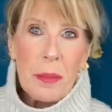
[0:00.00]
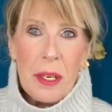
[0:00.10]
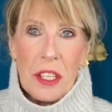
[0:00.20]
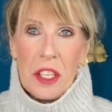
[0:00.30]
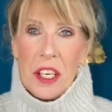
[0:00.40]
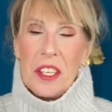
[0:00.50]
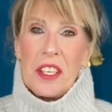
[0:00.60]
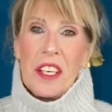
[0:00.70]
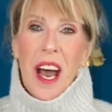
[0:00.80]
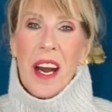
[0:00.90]
bit chit
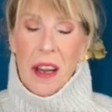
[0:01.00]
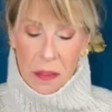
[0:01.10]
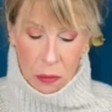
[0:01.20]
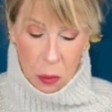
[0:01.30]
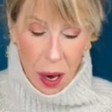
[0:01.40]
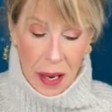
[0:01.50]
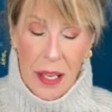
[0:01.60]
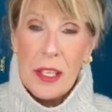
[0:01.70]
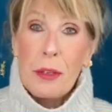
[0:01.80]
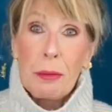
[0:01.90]
chat of what
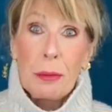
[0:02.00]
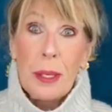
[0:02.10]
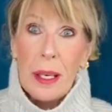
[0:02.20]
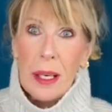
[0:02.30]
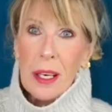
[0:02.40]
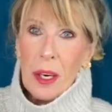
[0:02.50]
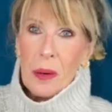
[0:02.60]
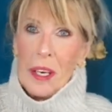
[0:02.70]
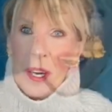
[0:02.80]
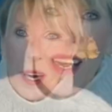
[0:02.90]
is really
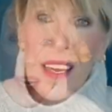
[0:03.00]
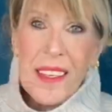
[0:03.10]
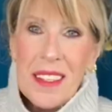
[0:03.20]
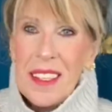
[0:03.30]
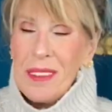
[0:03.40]
going on.